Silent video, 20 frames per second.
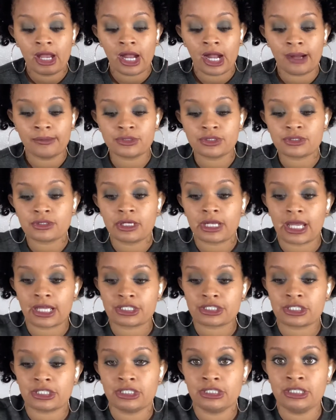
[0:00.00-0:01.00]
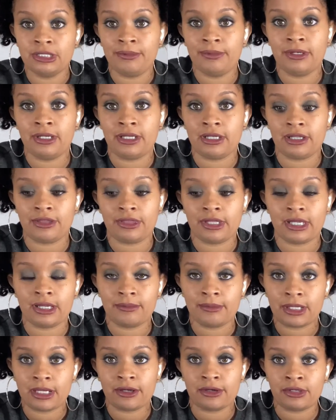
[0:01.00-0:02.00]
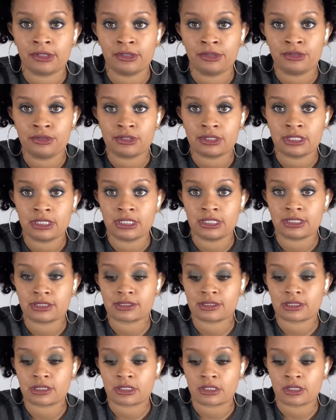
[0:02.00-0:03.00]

I'm just going to actually dip it in the thing. I'm not going to use this.